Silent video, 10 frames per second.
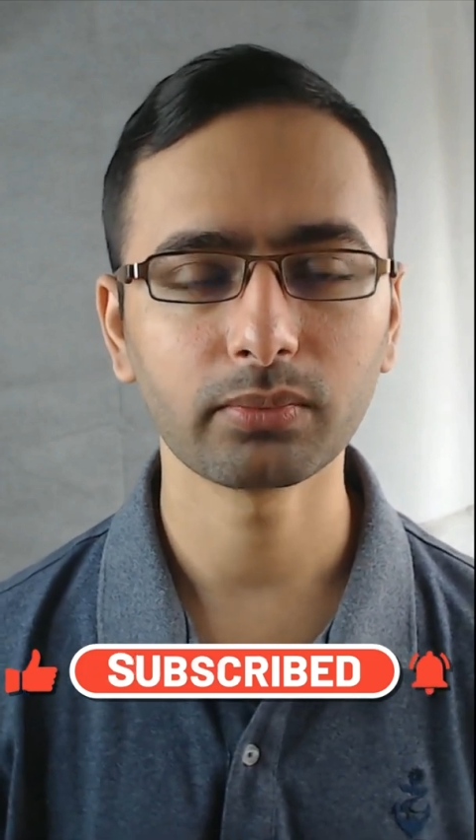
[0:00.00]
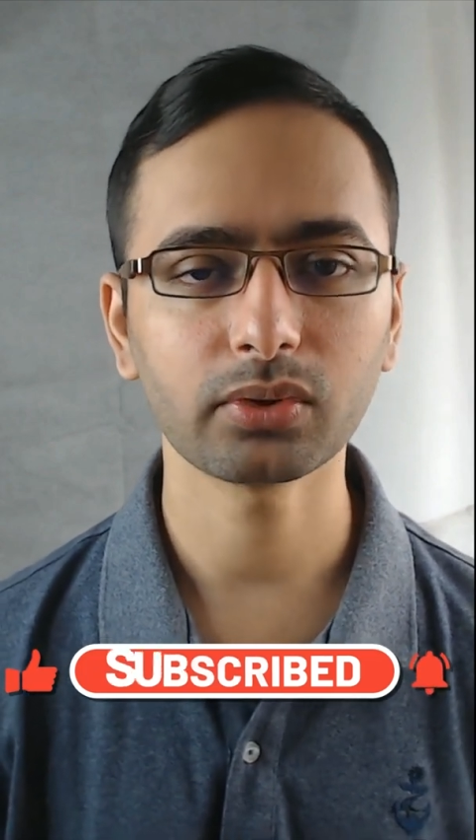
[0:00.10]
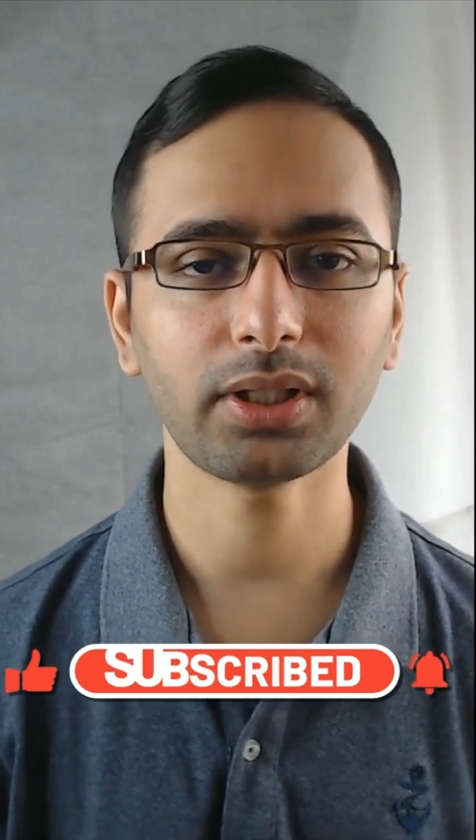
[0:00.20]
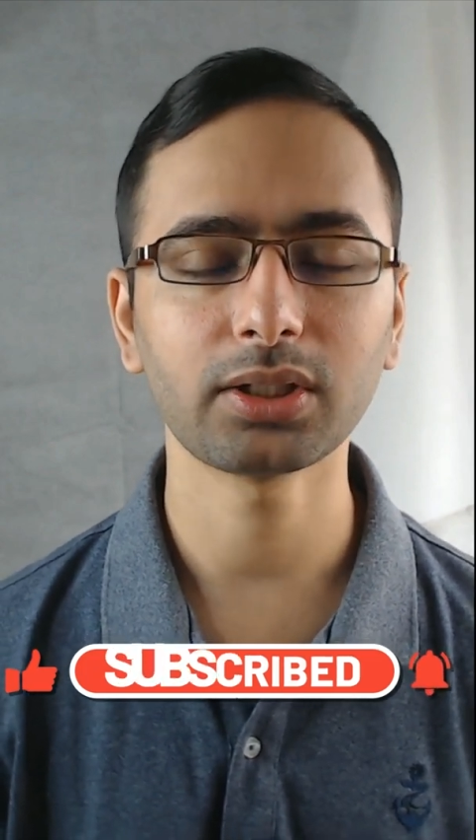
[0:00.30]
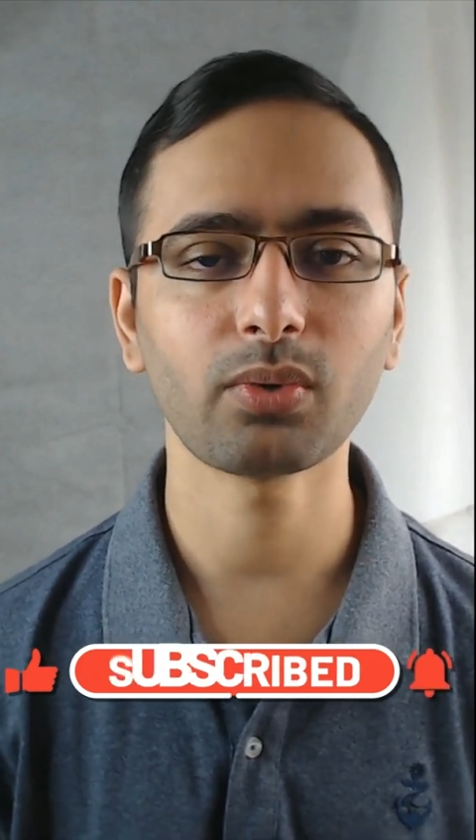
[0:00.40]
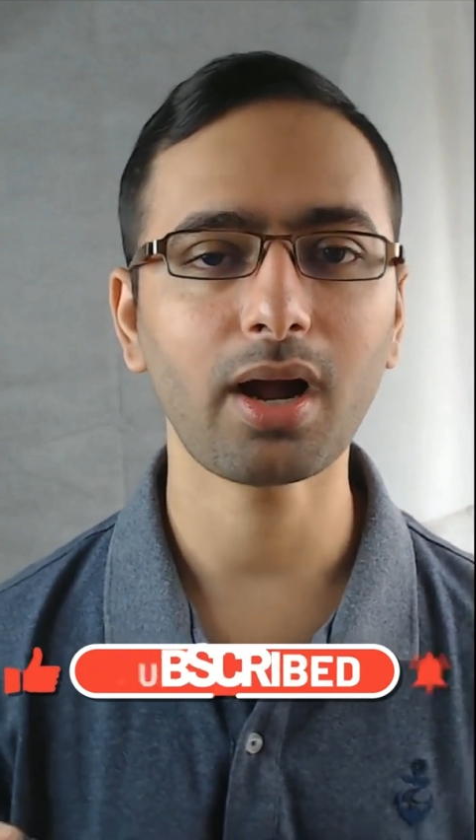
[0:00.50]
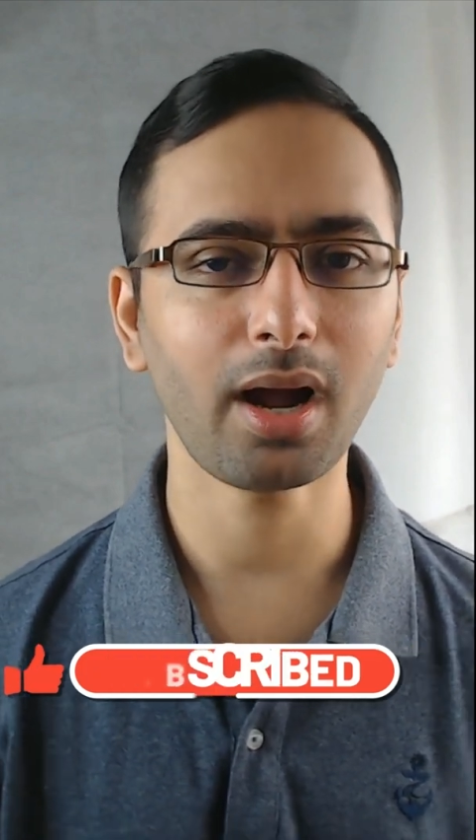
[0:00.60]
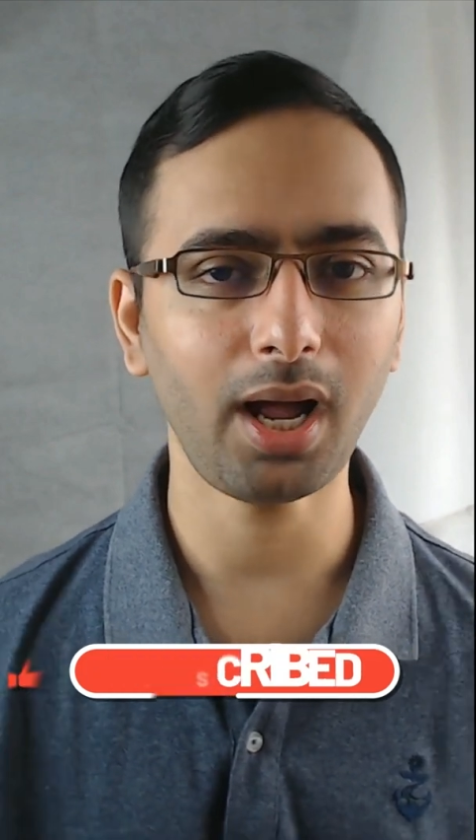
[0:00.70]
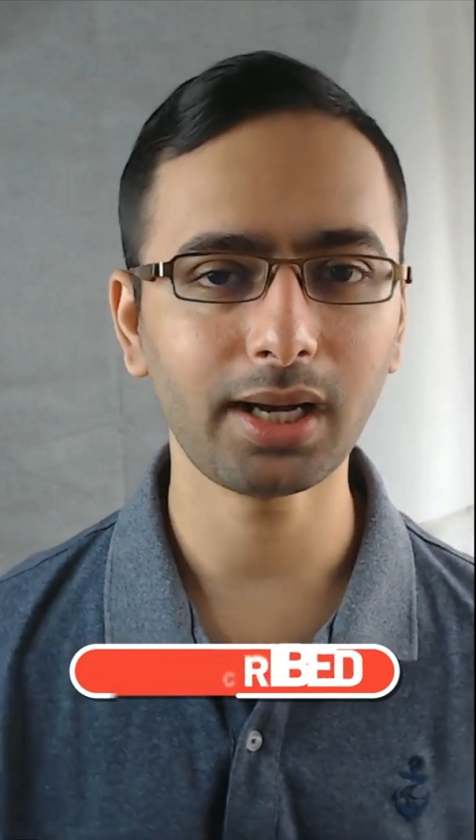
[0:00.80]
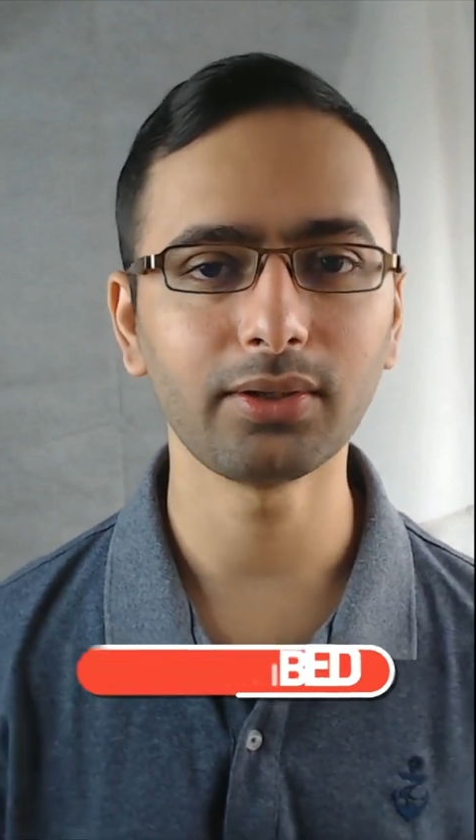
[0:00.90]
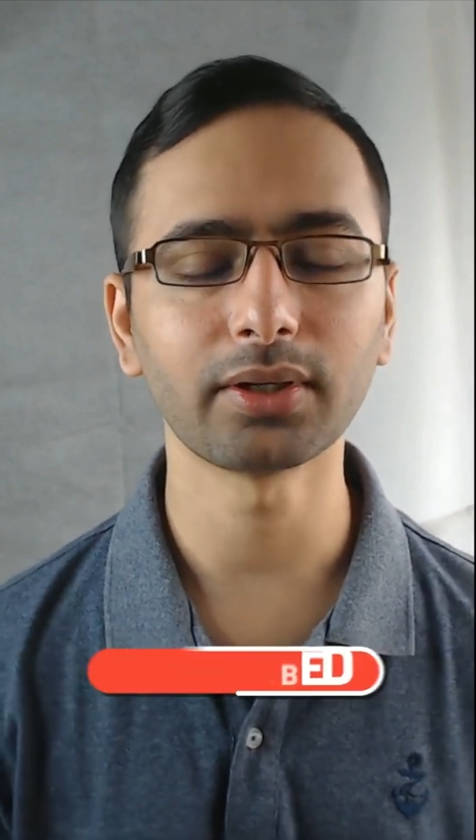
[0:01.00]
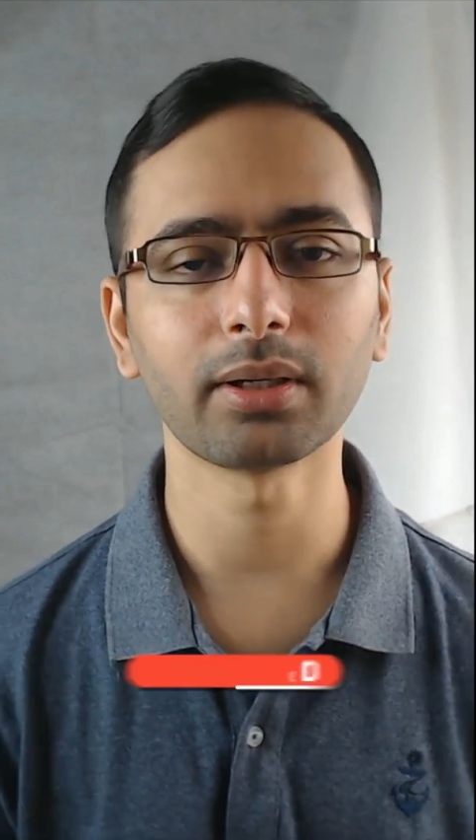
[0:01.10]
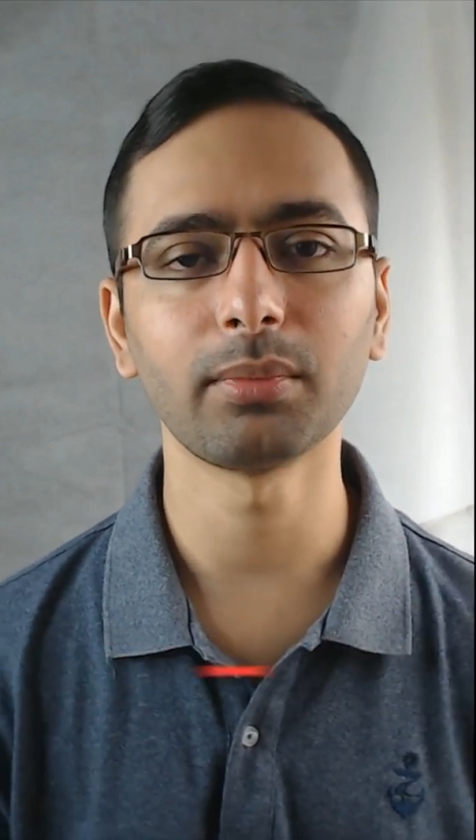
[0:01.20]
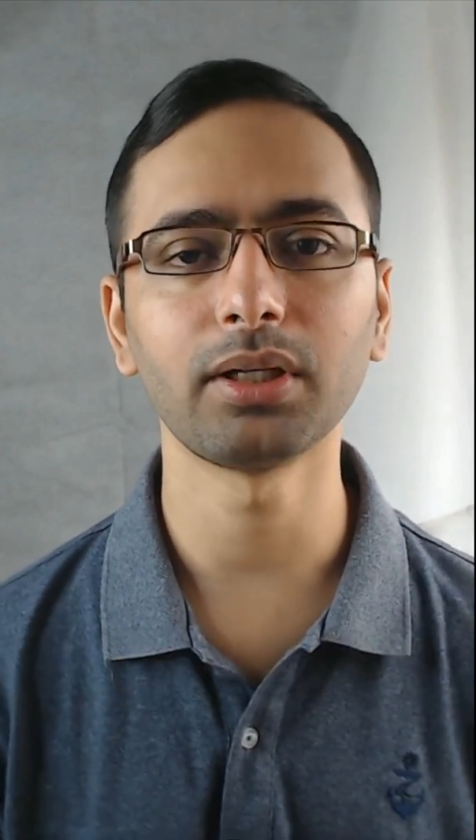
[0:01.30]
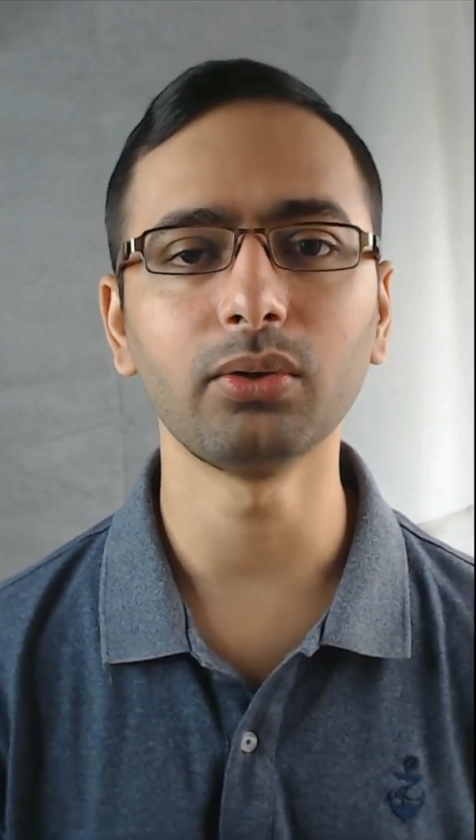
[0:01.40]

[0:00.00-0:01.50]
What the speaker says: So that's why I highly recommend